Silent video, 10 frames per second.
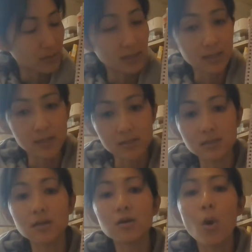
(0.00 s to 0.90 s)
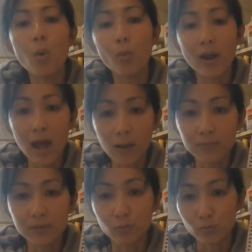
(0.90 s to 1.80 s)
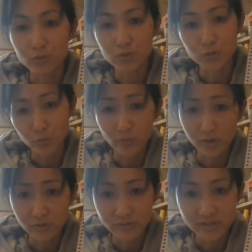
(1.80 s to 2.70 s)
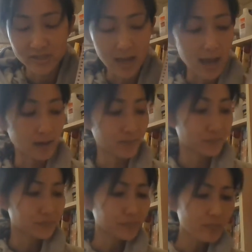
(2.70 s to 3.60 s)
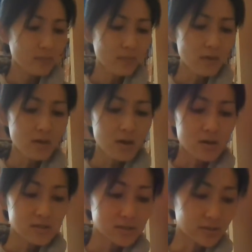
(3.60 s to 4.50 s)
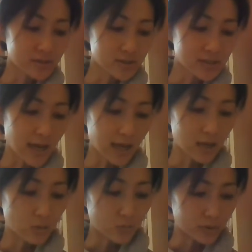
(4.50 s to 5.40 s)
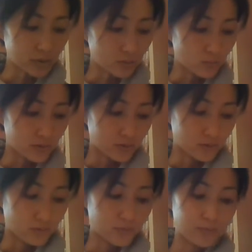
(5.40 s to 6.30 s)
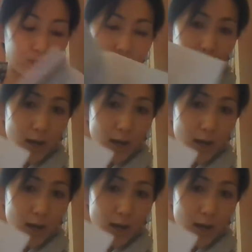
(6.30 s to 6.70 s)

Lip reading: because what happened to you when you're sad? So today we will pick